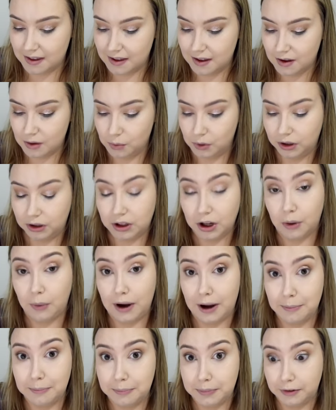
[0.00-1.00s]
will go
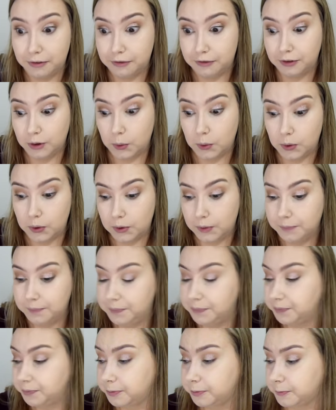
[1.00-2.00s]
up before,
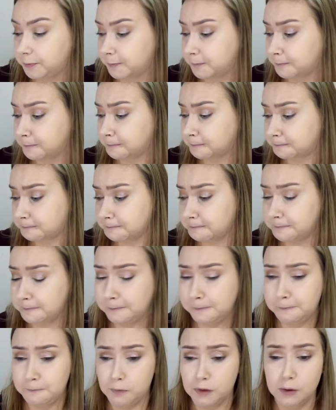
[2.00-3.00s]

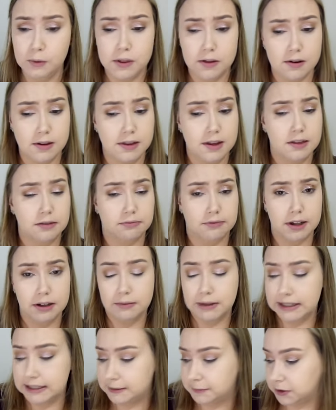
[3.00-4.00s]
with only 3
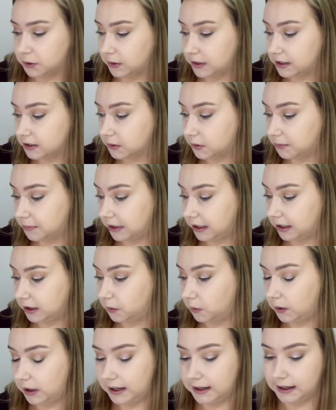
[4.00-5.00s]
weeks between, so it'd be
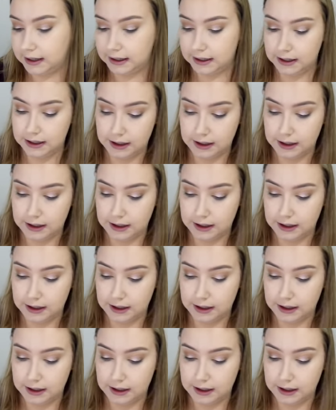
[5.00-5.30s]
quite a